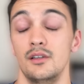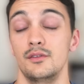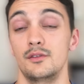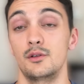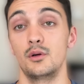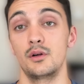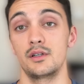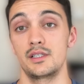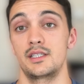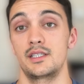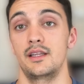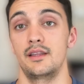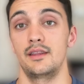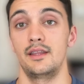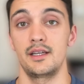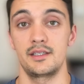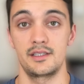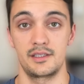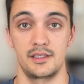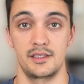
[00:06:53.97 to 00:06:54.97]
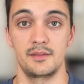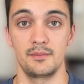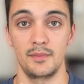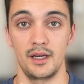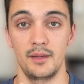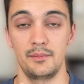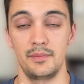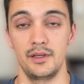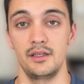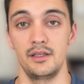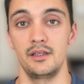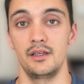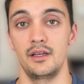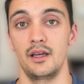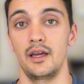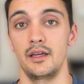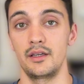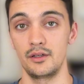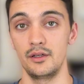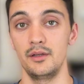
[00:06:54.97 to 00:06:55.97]
Of course, that's just my opinion.
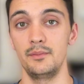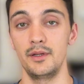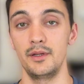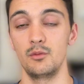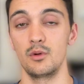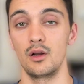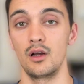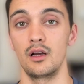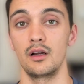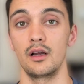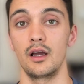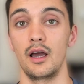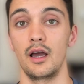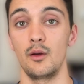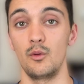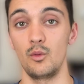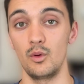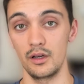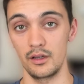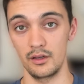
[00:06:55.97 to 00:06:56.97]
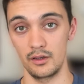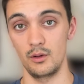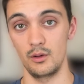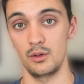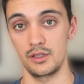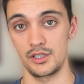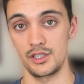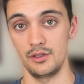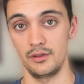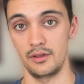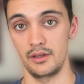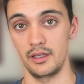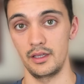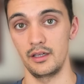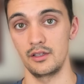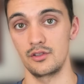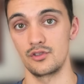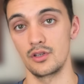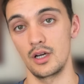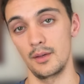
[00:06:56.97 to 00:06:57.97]
I could be wrong. I want to know what you
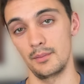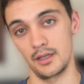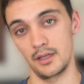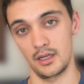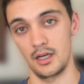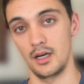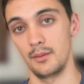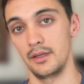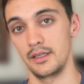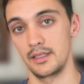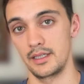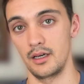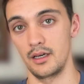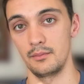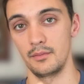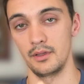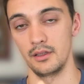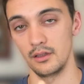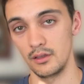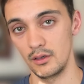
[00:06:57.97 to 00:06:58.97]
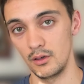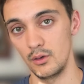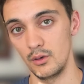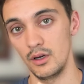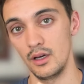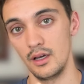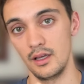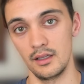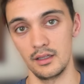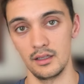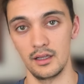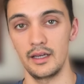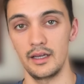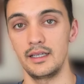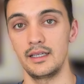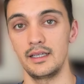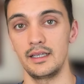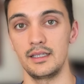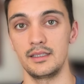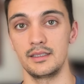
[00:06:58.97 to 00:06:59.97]
think. Drop a comment down below,
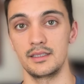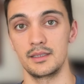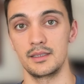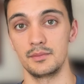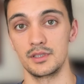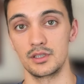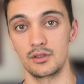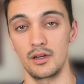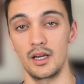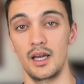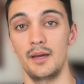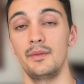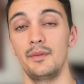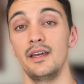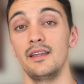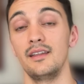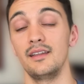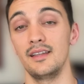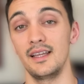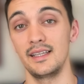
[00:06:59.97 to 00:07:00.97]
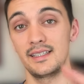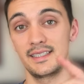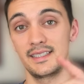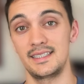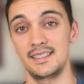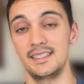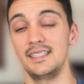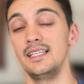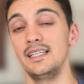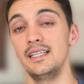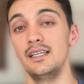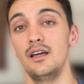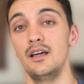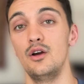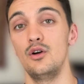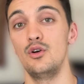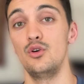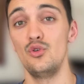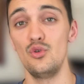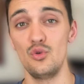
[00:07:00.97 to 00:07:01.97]
like and subscribe, and let's see
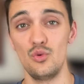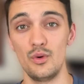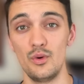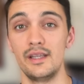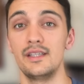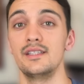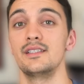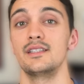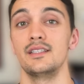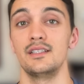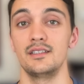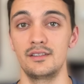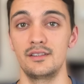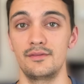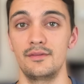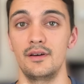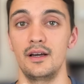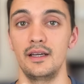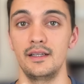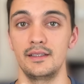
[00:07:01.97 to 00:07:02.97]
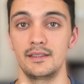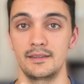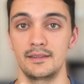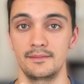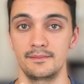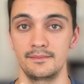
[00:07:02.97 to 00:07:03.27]
who wins this fight.